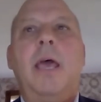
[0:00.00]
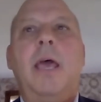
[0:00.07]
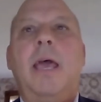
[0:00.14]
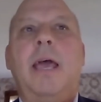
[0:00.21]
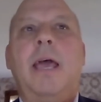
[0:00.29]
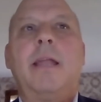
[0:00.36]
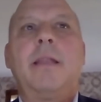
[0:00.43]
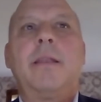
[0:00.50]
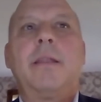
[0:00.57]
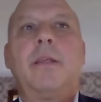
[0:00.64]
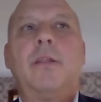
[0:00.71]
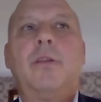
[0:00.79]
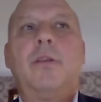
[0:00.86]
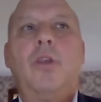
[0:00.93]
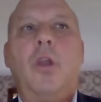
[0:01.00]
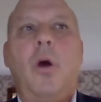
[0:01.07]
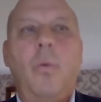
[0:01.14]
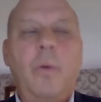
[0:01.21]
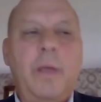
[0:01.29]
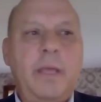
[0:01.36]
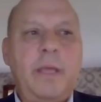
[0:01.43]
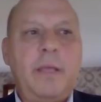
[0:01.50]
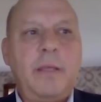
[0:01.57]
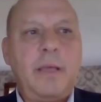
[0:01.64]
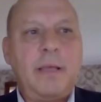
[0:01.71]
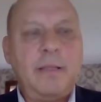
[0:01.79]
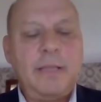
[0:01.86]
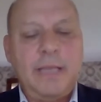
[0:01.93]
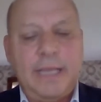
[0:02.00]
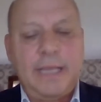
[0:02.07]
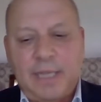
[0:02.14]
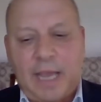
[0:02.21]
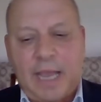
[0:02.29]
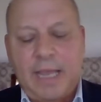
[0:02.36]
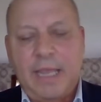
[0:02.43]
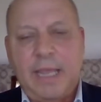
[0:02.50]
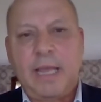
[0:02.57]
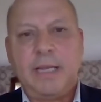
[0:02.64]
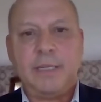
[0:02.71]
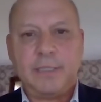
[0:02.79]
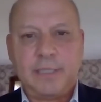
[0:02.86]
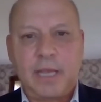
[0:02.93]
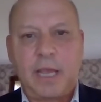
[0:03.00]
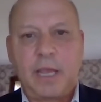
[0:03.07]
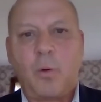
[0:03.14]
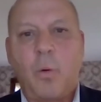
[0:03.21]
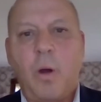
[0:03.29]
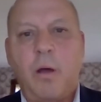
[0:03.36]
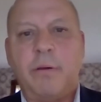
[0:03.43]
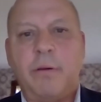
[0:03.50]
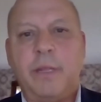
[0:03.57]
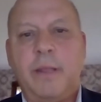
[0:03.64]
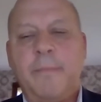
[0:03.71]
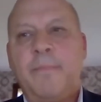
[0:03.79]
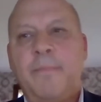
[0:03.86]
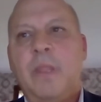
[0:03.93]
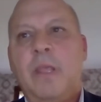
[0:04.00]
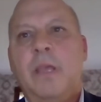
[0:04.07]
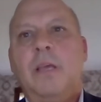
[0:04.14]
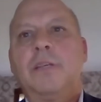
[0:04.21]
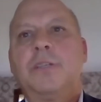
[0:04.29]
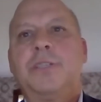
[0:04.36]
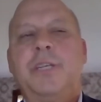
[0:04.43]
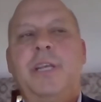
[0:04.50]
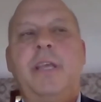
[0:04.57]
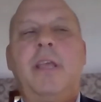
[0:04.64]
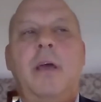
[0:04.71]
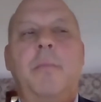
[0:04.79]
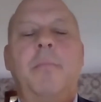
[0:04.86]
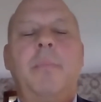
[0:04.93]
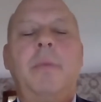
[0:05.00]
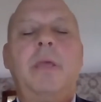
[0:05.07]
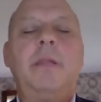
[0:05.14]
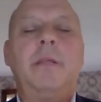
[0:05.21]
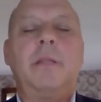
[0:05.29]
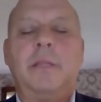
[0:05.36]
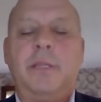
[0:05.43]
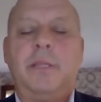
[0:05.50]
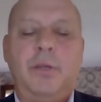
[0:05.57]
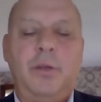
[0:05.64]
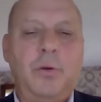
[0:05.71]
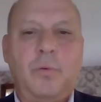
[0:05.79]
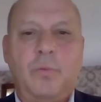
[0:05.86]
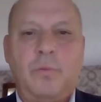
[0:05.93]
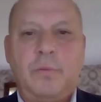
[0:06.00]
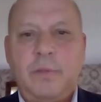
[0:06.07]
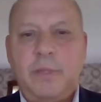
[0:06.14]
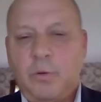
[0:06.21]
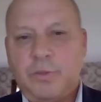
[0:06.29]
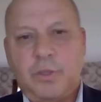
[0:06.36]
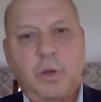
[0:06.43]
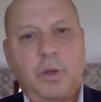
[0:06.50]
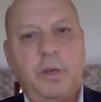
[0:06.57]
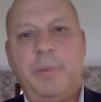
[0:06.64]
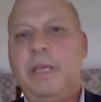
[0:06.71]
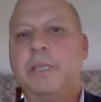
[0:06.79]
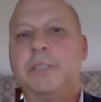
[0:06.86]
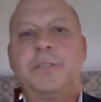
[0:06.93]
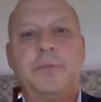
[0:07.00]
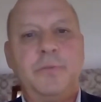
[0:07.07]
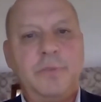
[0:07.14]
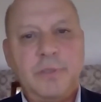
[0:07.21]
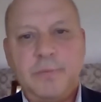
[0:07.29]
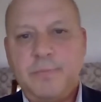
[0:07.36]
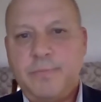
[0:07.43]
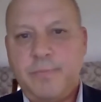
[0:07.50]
And knowing it's high end, it's high quality, she immediately knew there was going to be issues.